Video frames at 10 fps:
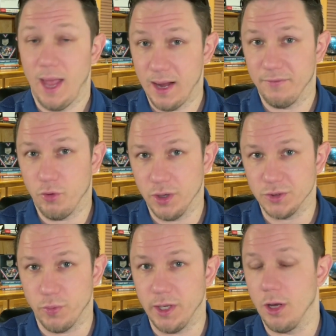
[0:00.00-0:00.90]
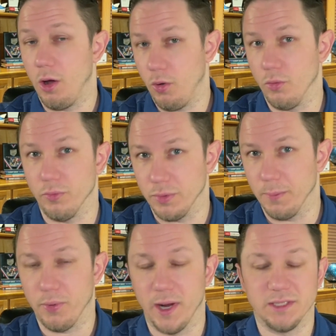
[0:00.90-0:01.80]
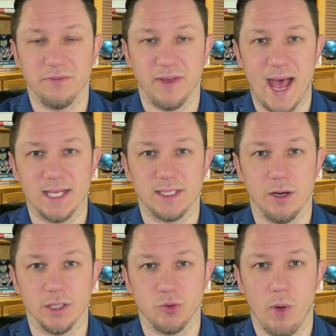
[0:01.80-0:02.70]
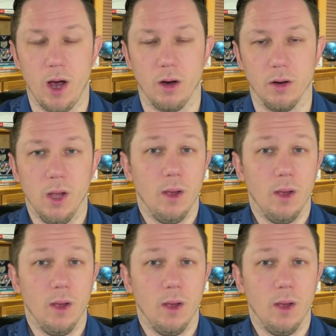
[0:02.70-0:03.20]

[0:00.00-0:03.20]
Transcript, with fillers: And of course, we know the price of gas here as well.